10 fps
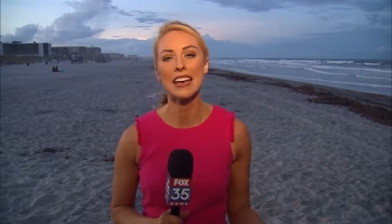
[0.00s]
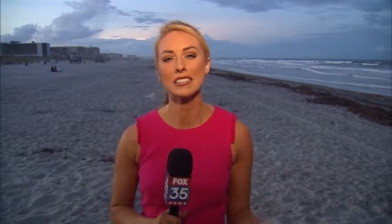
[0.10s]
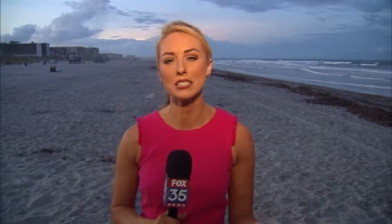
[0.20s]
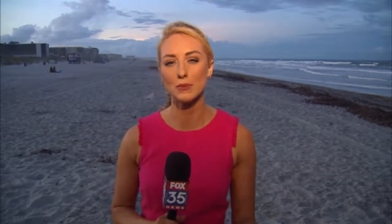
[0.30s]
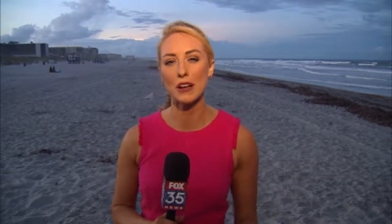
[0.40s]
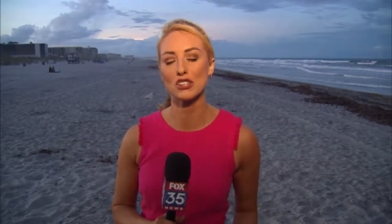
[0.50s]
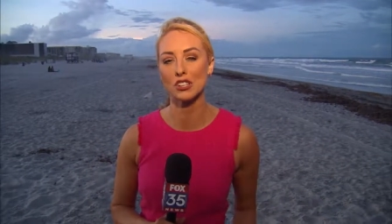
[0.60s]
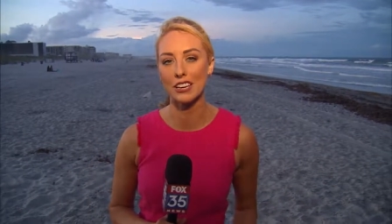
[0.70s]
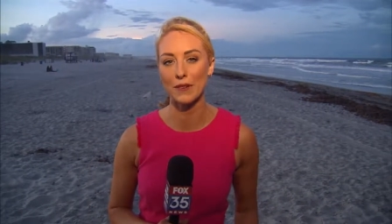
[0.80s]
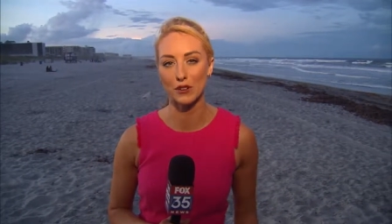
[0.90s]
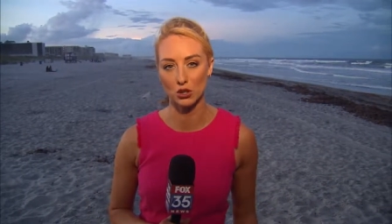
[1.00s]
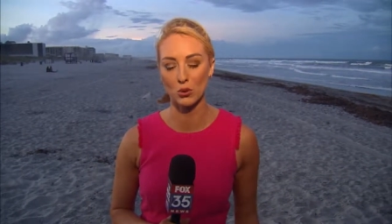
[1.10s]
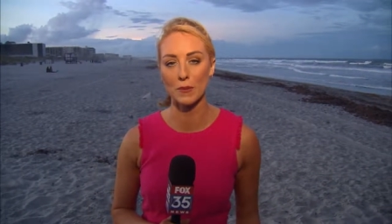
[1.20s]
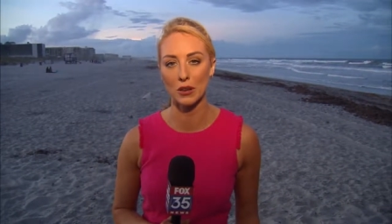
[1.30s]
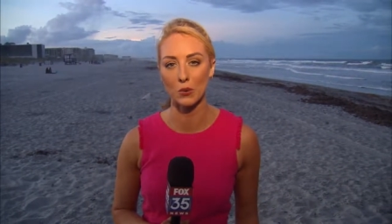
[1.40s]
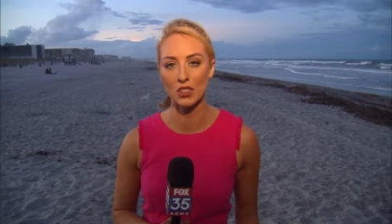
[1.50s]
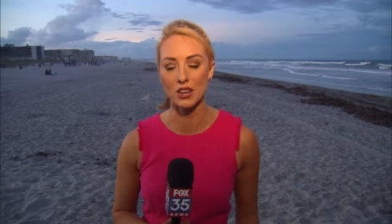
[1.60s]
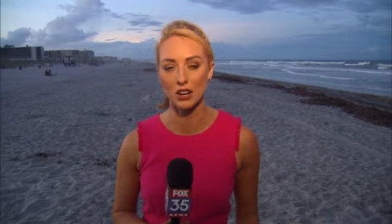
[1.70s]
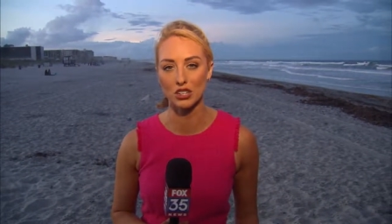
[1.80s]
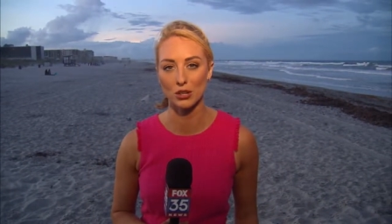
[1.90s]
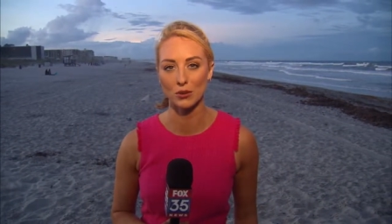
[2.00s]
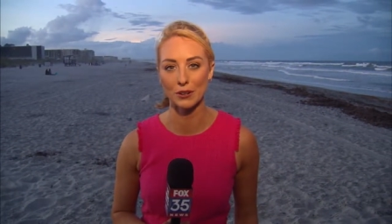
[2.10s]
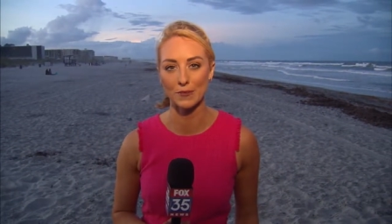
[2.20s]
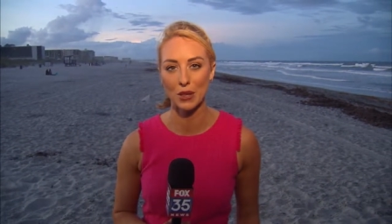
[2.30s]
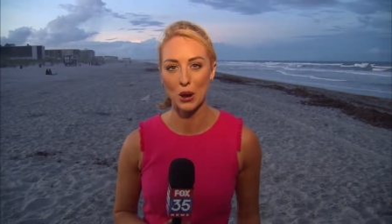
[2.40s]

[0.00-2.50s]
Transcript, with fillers: especially if you're swimming with young children.